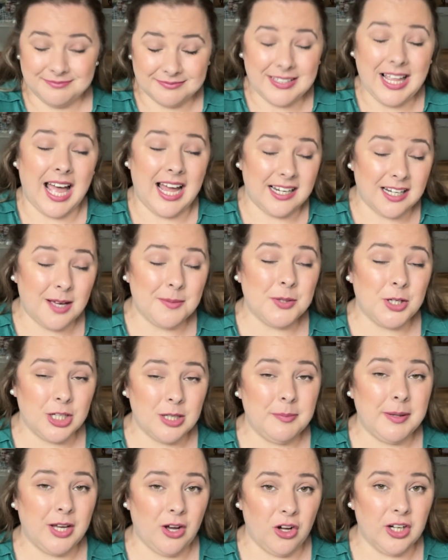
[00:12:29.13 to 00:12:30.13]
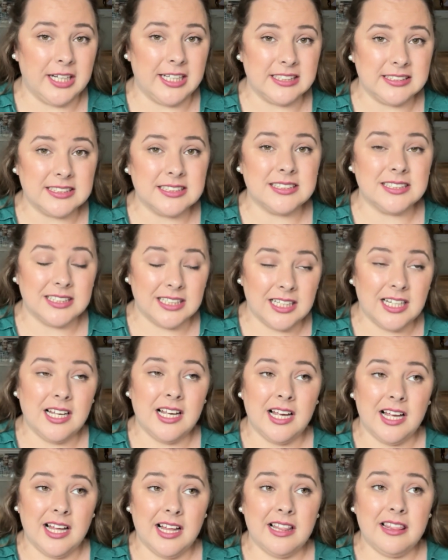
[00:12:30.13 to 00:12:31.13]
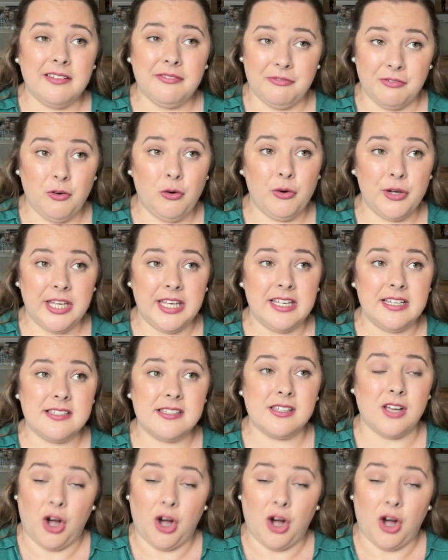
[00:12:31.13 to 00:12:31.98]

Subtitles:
And I'm going to be honest, the 4 years